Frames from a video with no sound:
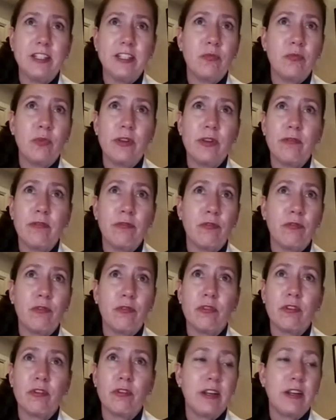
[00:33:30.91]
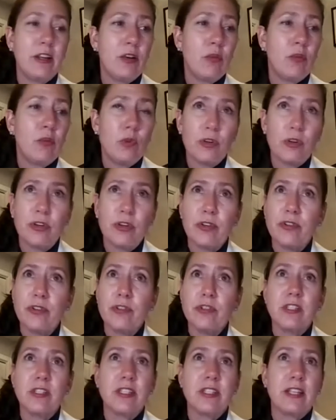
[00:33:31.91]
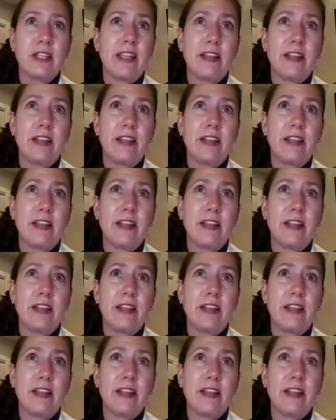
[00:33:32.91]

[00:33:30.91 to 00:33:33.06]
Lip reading: It's a win for workers